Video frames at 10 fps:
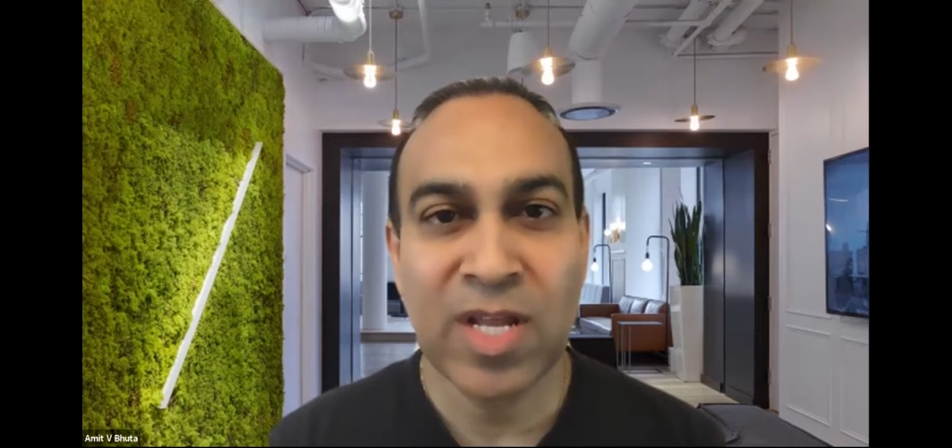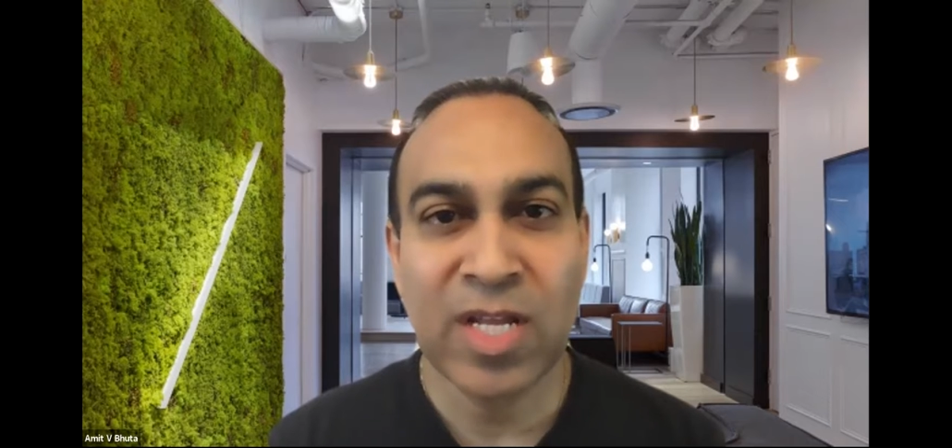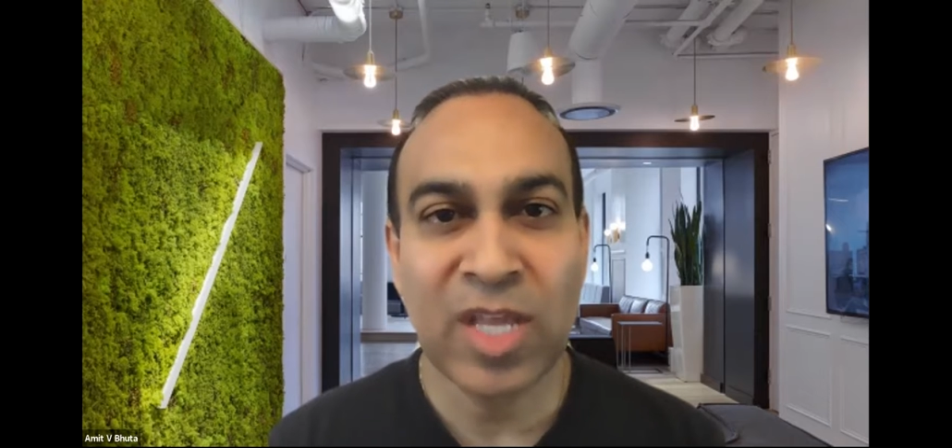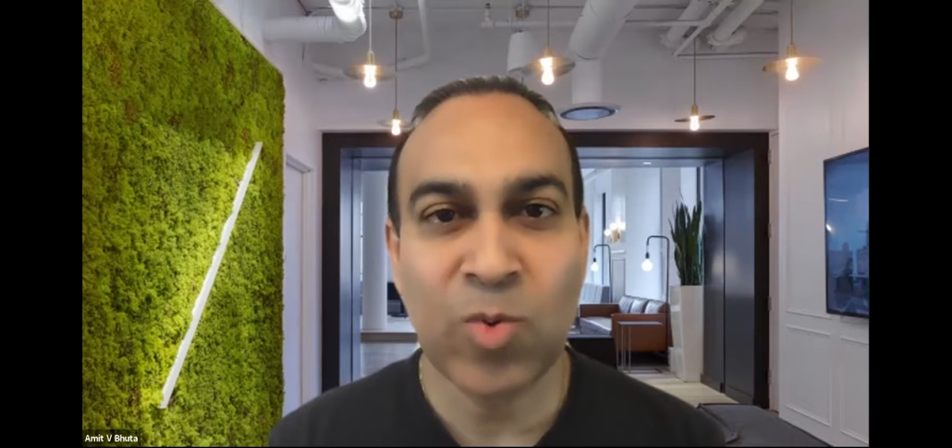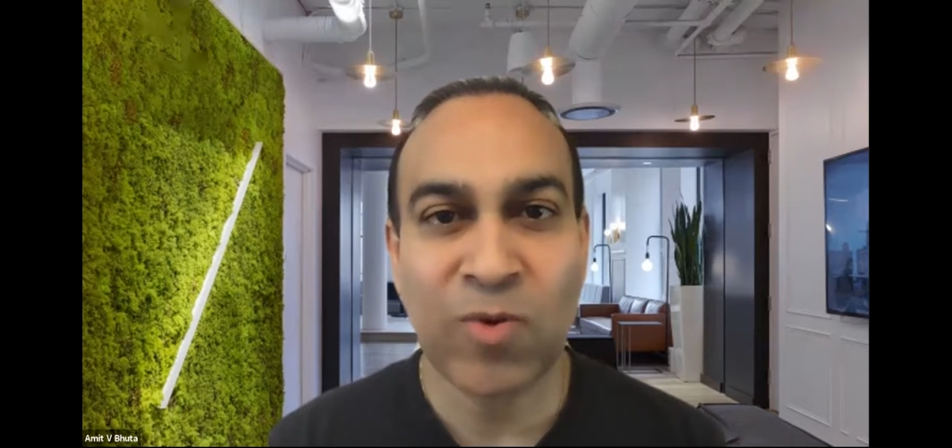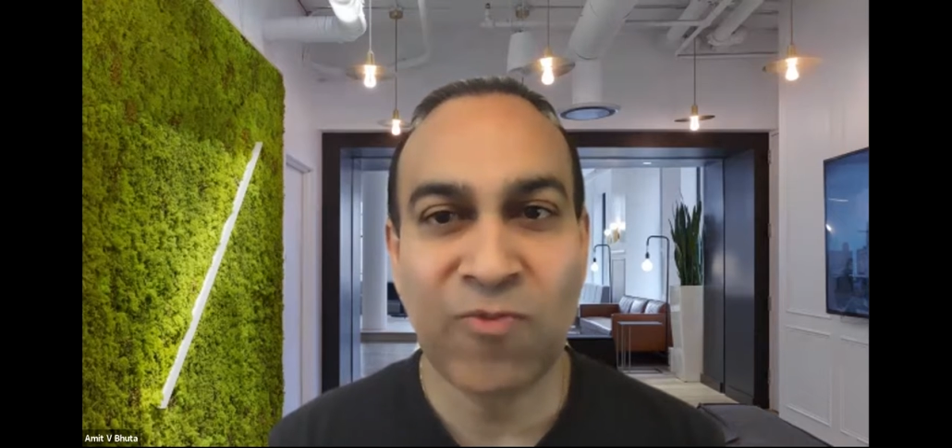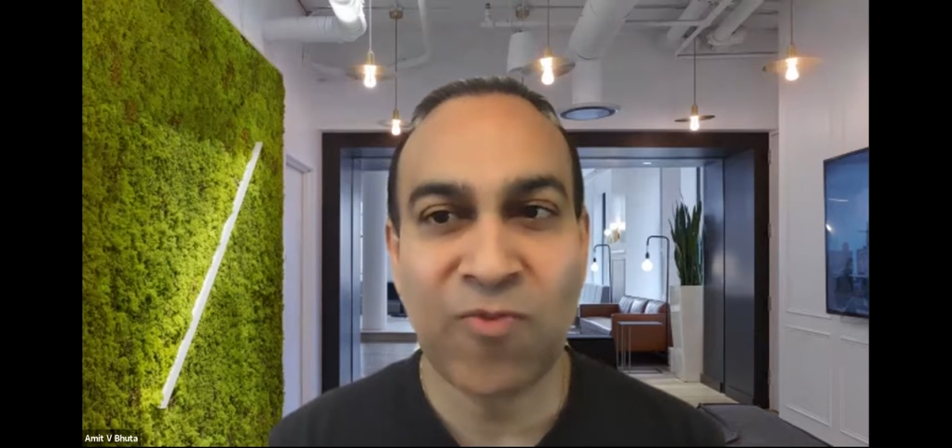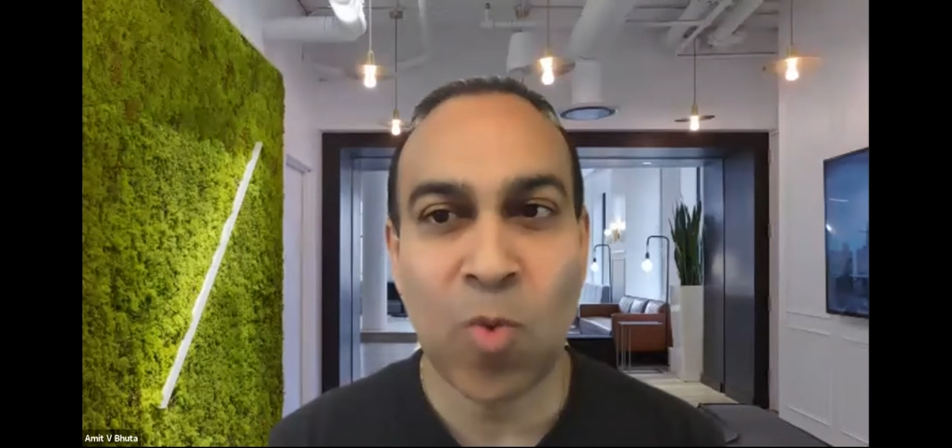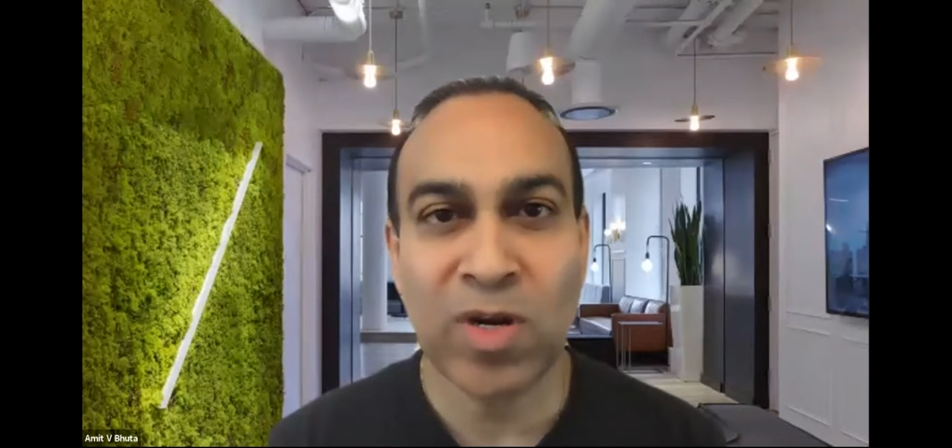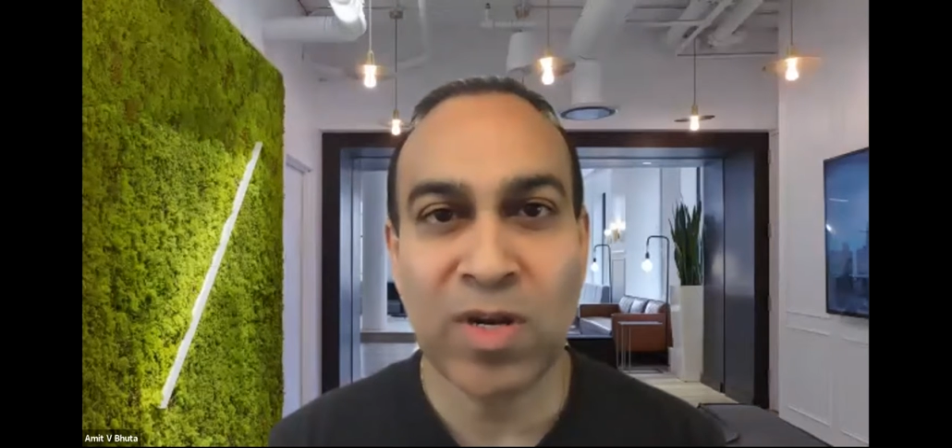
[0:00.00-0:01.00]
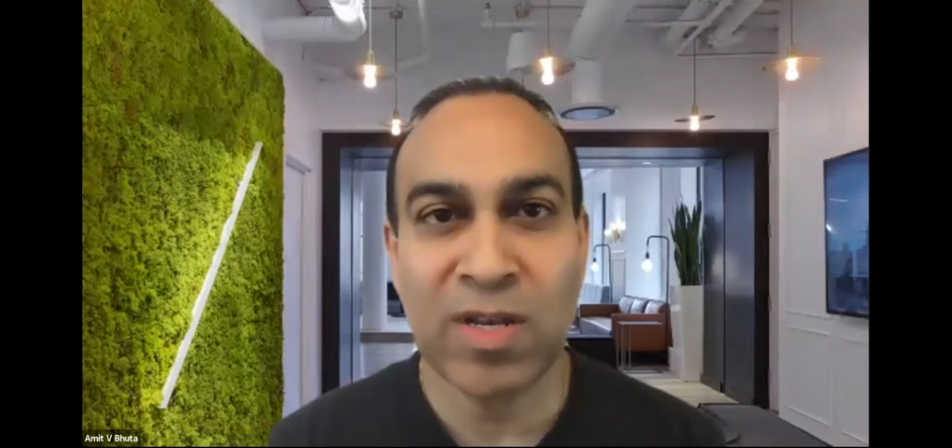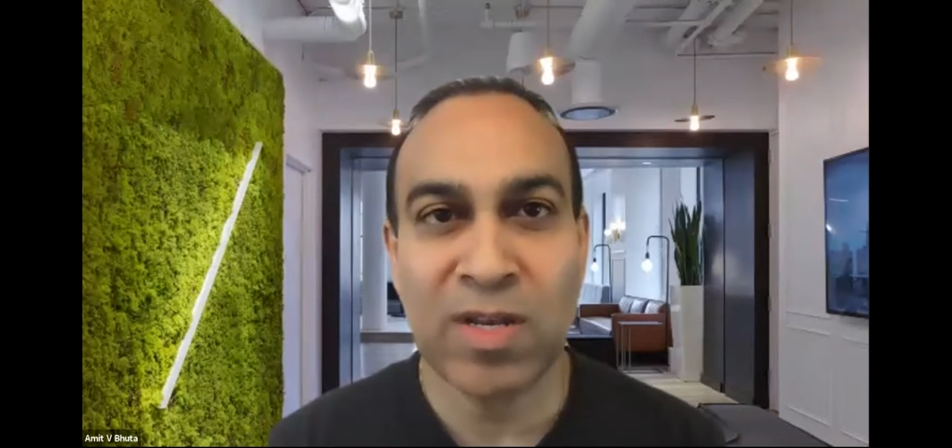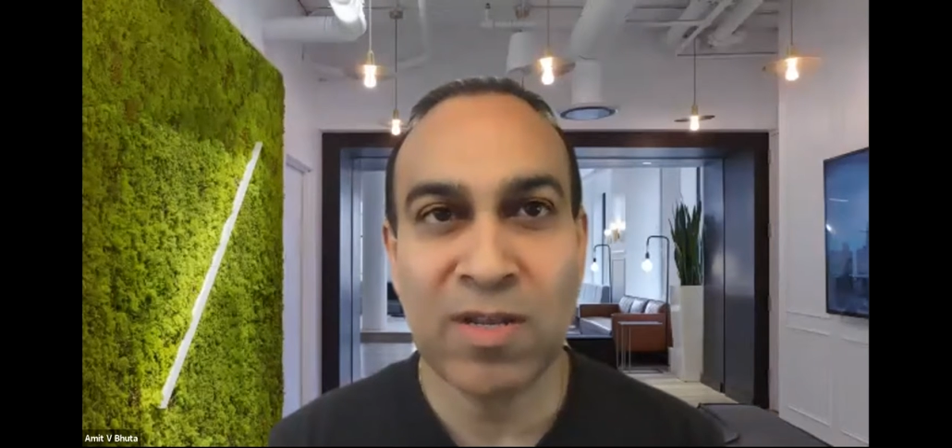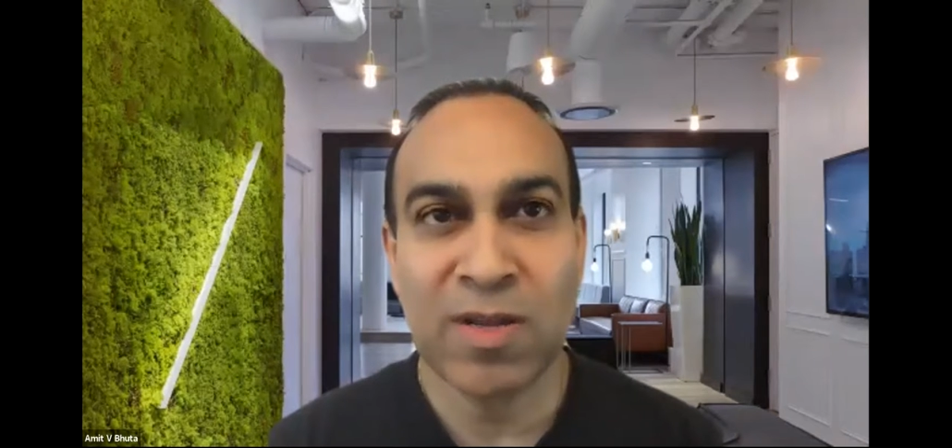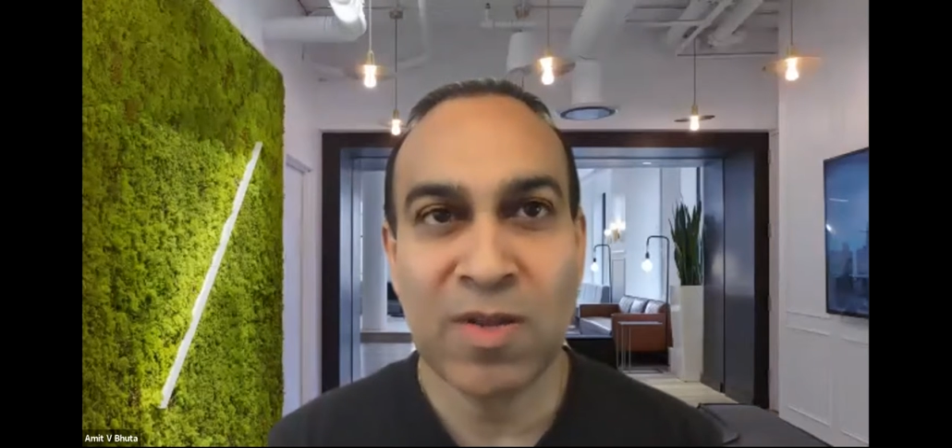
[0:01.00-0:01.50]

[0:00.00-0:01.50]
They were foreign